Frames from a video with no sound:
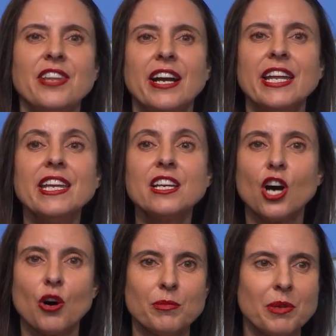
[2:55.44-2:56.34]
their
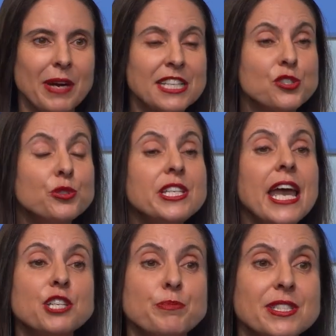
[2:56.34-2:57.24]
income by
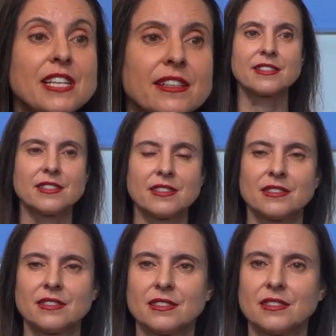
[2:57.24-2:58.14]
38%.
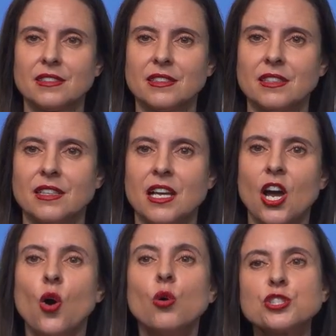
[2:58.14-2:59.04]

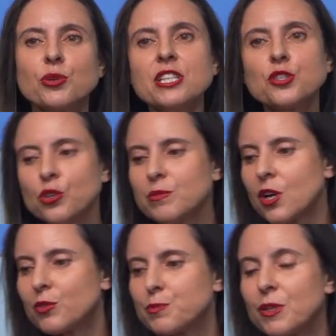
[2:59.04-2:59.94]
Also, in terms
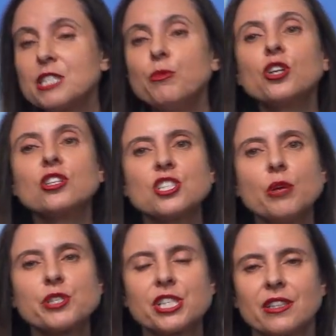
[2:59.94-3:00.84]
of responsible
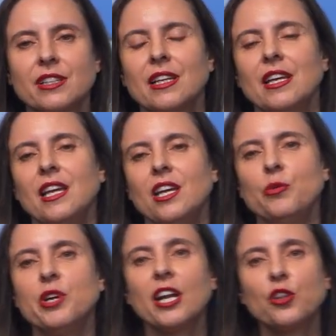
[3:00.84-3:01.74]
consumption,
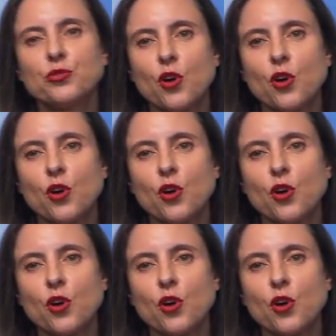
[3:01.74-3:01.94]
we are at the